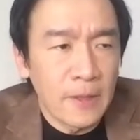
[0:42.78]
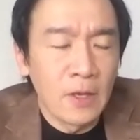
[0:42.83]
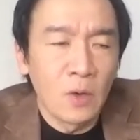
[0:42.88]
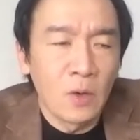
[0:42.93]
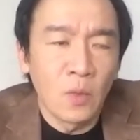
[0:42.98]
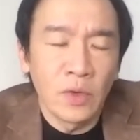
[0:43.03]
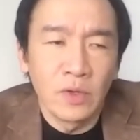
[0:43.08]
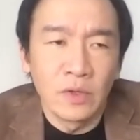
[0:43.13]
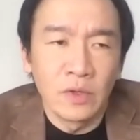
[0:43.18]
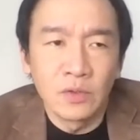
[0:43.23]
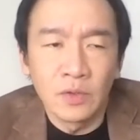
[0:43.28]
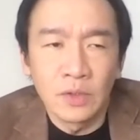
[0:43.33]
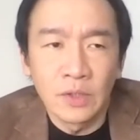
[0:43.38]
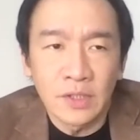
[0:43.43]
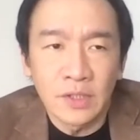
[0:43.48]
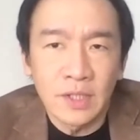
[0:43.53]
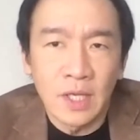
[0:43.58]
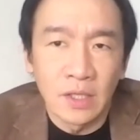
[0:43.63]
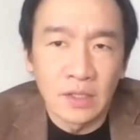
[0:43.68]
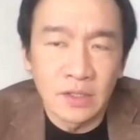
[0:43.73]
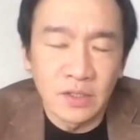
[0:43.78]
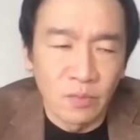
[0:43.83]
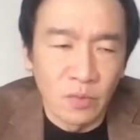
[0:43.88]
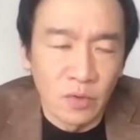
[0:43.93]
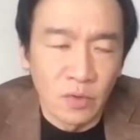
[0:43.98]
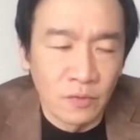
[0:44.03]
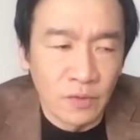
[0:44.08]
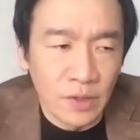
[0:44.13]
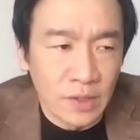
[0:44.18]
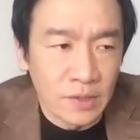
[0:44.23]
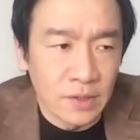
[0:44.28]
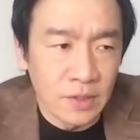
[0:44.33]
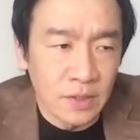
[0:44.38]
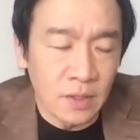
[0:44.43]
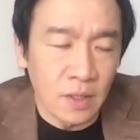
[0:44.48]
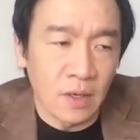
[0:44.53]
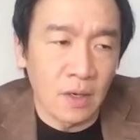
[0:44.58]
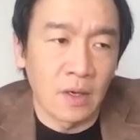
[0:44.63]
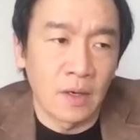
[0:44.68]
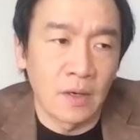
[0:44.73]
you know when you're doing these kinds of
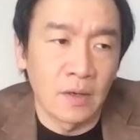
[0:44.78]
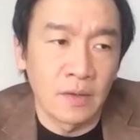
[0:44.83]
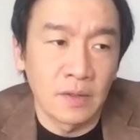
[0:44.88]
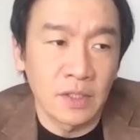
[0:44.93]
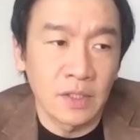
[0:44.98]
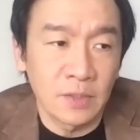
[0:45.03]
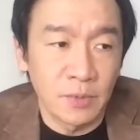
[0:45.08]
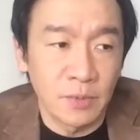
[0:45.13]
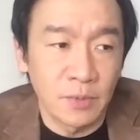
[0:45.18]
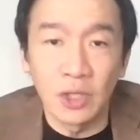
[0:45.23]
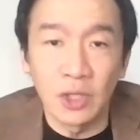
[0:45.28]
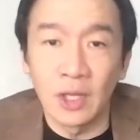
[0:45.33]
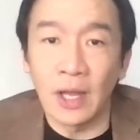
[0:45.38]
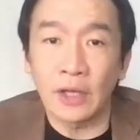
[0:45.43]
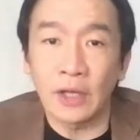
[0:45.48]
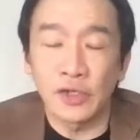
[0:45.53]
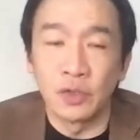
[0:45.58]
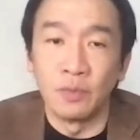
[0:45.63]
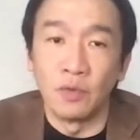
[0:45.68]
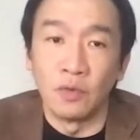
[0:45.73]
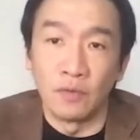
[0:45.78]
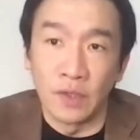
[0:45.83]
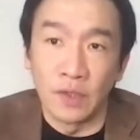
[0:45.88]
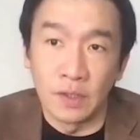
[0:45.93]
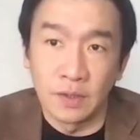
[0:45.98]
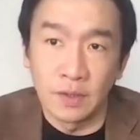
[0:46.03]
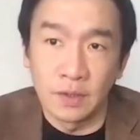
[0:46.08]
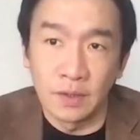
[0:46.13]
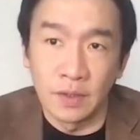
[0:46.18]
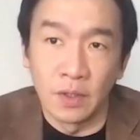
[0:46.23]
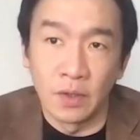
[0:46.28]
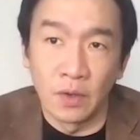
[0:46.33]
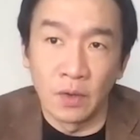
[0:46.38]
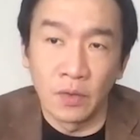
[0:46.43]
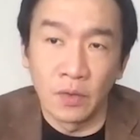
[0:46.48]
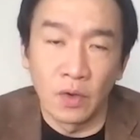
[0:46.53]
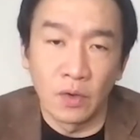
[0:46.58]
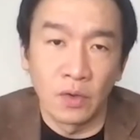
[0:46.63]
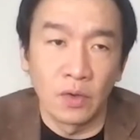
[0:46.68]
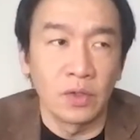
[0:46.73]
movies, uh, especially action movies, you know
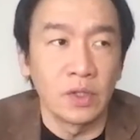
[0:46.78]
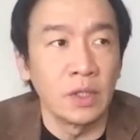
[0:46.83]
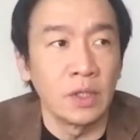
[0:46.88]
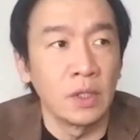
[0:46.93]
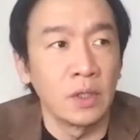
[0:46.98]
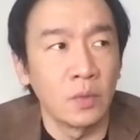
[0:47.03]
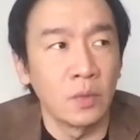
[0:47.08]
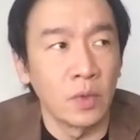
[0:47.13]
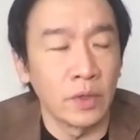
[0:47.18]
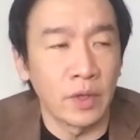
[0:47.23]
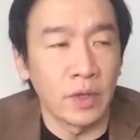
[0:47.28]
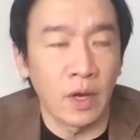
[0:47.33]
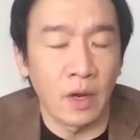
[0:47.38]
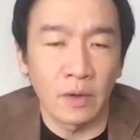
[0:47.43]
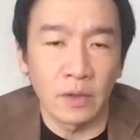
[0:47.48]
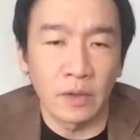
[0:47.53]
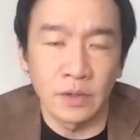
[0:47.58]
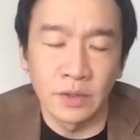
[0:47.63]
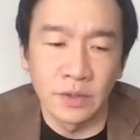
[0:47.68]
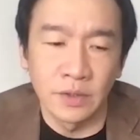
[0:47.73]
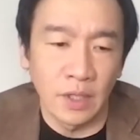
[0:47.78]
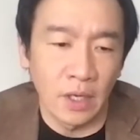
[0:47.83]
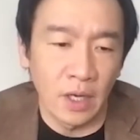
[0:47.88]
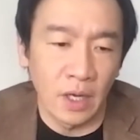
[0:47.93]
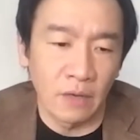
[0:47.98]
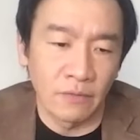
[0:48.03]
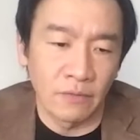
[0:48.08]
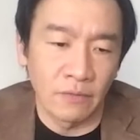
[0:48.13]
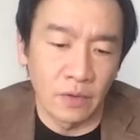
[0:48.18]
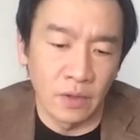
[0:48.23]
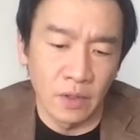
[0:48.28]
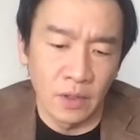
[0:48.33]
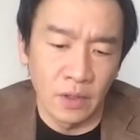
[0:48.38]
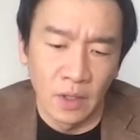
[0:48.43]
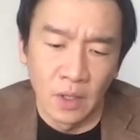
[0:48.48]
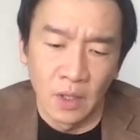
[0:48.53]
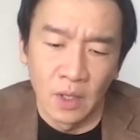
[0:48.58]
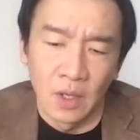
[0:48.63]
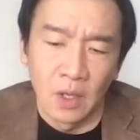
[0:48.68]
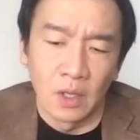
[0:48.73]
you're, you're, dealing with characters that have a
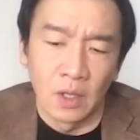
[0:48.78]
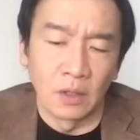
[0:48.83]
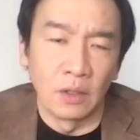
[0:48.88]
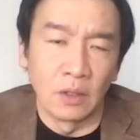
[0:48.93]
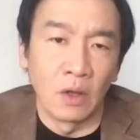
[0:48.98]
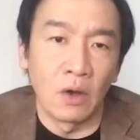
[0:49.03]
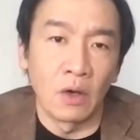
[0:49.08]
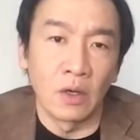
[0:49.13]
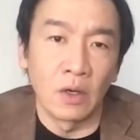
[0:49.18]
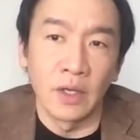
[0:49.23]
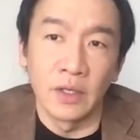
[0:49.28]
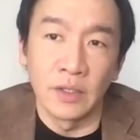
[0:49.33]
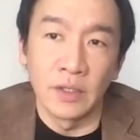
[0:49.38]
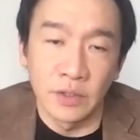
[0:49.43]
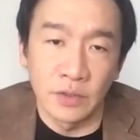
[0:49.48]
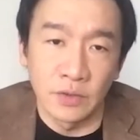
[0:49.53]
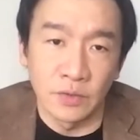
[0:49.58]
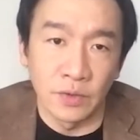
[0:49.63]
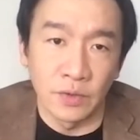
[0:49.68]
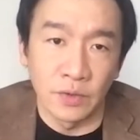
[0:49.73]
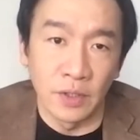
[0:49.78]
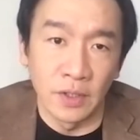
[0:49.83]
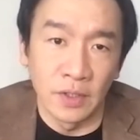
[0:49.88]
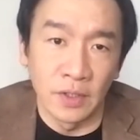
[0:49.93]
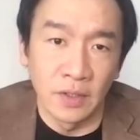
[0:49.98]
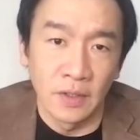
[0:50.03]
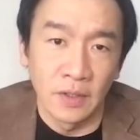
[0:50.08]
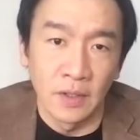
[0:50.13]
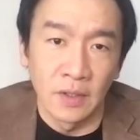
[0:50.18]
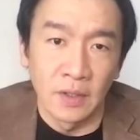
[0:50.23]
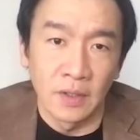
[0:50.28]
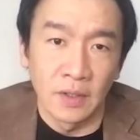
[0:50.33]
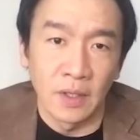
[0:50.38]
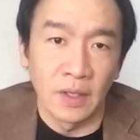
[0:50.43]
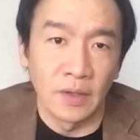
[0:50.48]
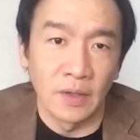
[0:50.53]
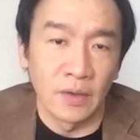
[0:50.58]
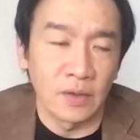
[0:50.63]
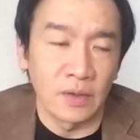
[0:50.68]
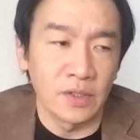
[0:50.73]
long history
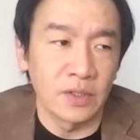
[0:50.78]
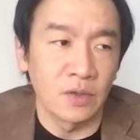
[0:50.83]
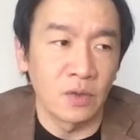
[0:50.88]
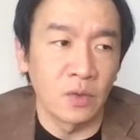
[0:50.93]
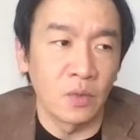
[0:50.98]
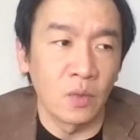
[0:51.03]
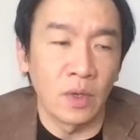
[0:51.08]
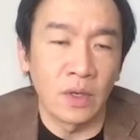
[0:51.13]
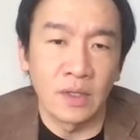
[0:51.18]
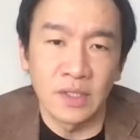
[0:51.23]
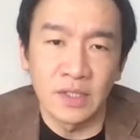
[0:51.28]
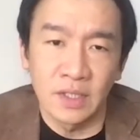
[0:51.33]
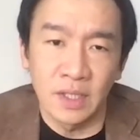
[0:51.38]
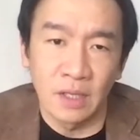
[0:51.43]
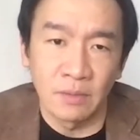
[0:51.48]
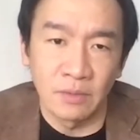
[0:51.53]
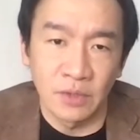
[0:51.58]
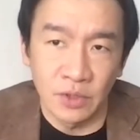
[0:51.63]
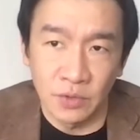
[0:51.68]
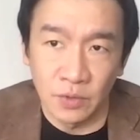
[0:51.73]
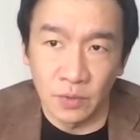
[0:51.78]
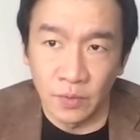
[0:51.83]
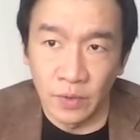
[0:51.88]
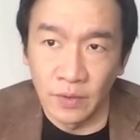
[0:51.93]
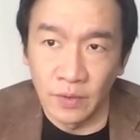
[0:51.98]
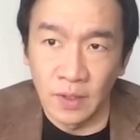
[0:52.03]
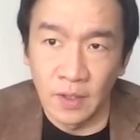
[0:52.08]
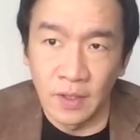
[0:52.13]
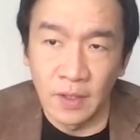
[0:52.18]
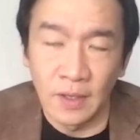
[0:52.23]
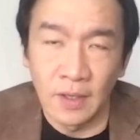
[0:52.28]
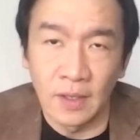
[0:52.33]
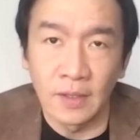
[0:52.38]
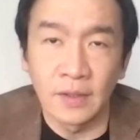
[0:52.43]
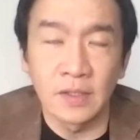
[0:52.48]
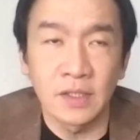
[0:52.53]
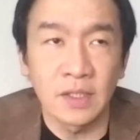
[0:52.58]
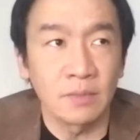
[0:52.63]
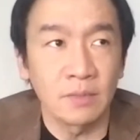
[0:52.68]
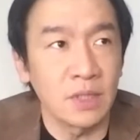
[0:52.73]
and they're so well established already.
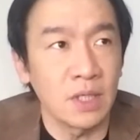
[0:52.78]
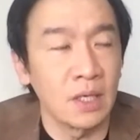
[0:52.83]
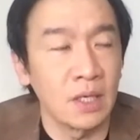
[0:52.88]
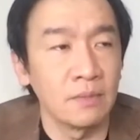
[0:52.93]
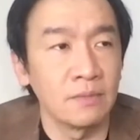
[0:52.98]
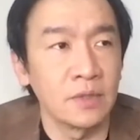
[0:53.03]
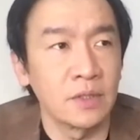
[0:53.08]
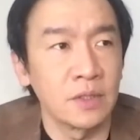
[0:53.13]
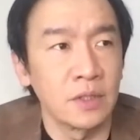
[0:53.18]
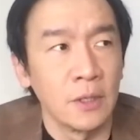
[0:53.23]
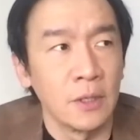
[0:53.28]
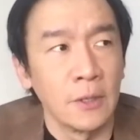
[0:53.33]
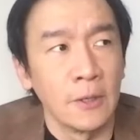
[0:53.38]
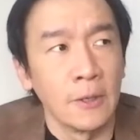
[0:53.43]
And sometimes,